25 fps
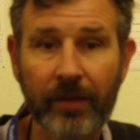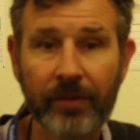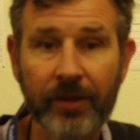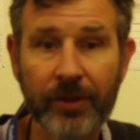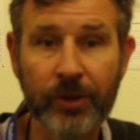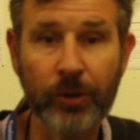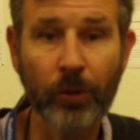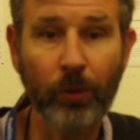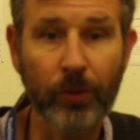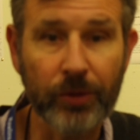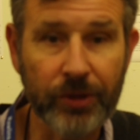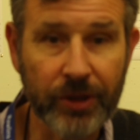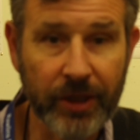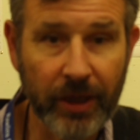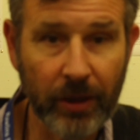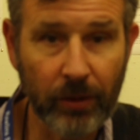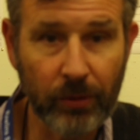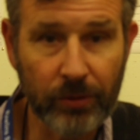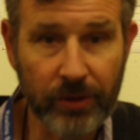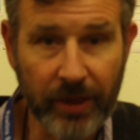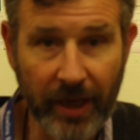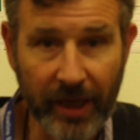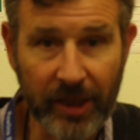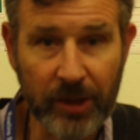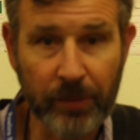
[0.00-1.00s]
The taught
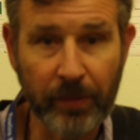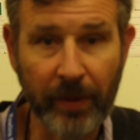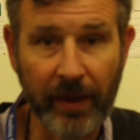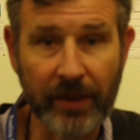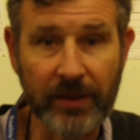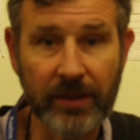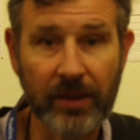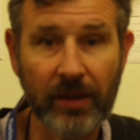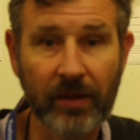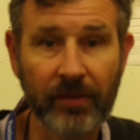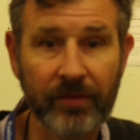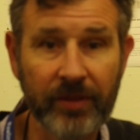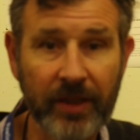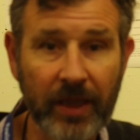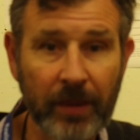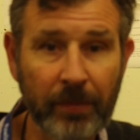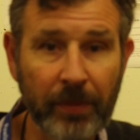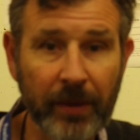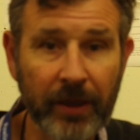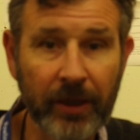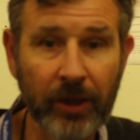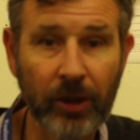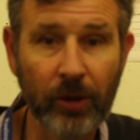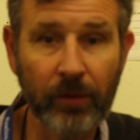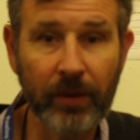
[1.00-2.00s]
skills aspect of the
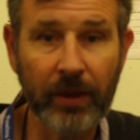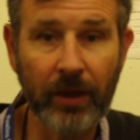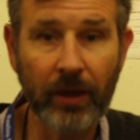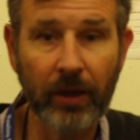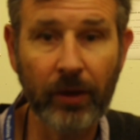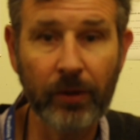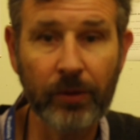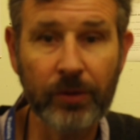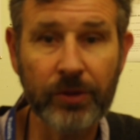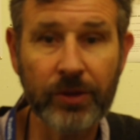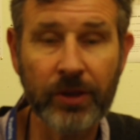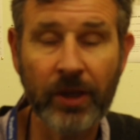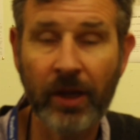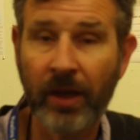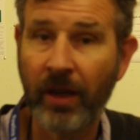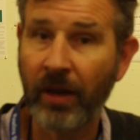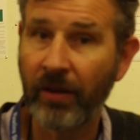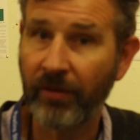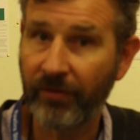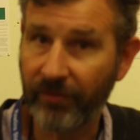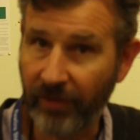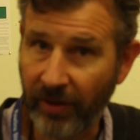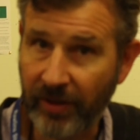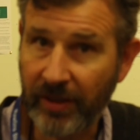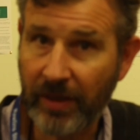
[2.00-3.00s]
EPQ includes
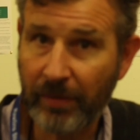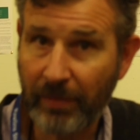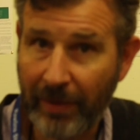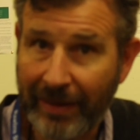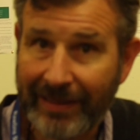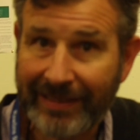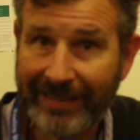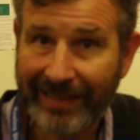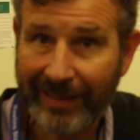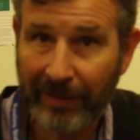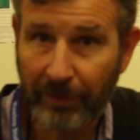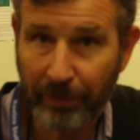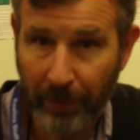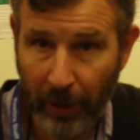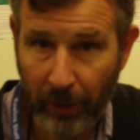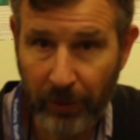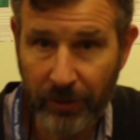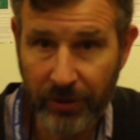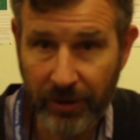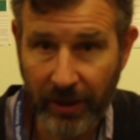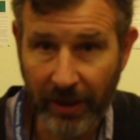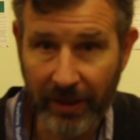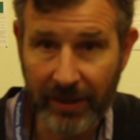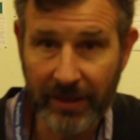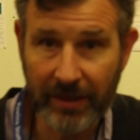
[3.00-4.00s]
fundamental
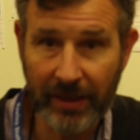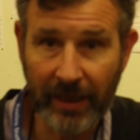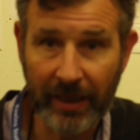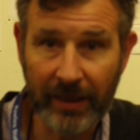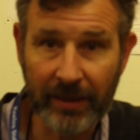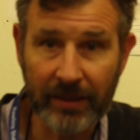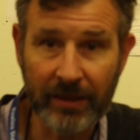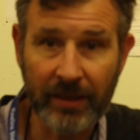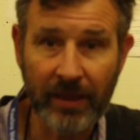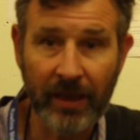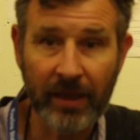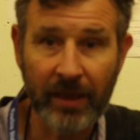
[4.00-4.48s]
post-16